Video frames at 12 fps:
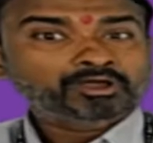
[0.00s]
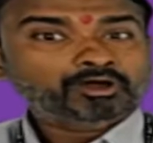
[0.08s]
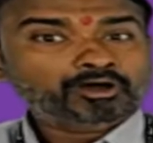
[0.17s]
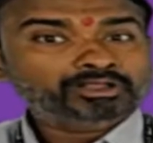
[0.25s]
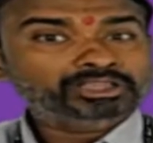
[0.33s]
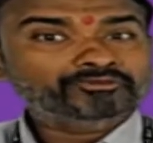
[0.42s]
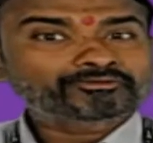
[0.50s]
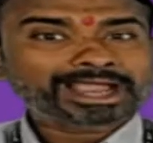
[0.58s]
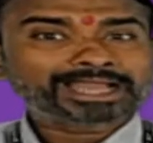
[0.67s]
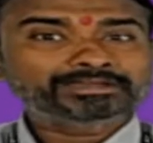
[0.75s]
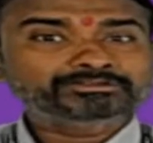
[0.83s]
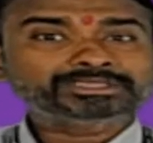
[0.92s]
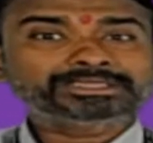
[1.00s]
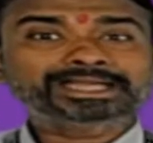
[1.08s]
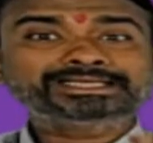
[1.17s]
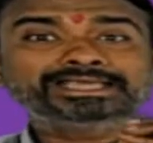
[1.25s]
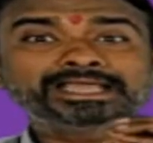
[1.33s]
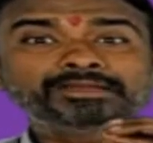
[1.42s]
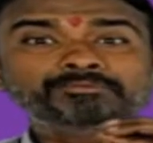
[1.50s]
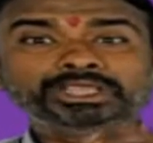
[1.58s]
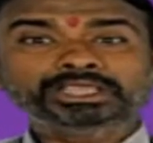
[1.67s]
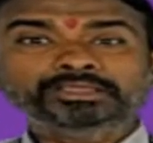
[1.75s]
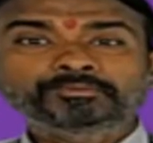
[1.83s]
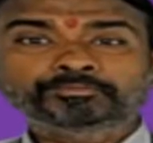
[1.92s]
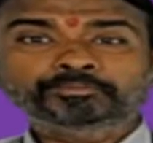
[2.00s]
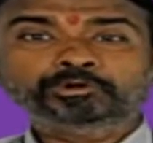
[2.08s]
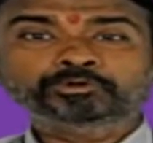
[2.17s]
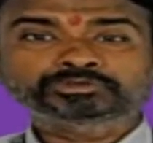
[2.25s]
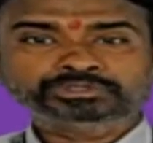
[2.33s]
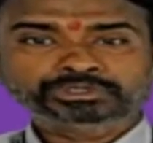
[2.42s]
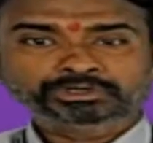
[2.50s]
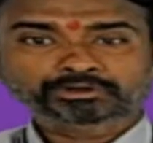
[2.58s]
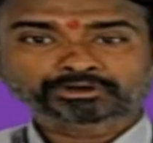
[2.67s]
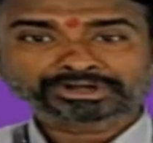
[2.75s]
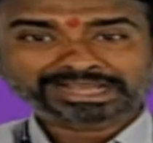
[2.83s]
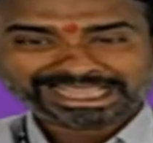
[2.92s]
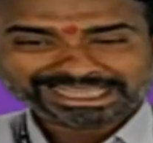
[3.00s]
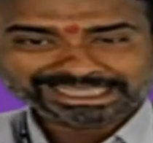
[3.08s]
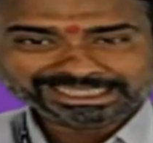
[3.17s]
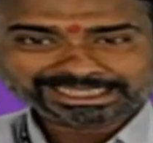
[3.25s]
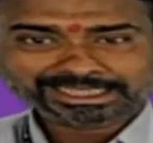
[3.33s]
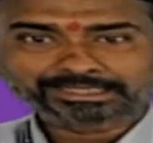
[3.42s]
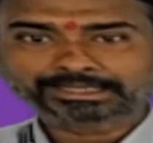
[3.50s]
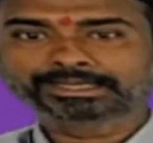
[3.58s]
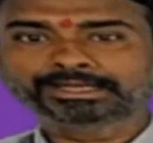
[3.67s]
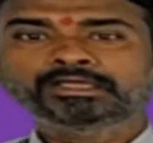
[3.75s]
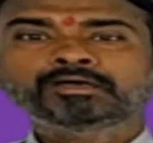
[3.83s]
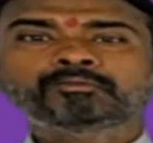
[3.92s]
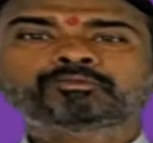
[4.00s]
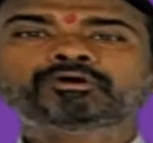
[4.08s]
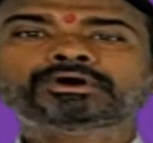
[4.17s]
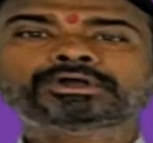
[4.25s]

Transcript: on the values that can be imposed or inserted for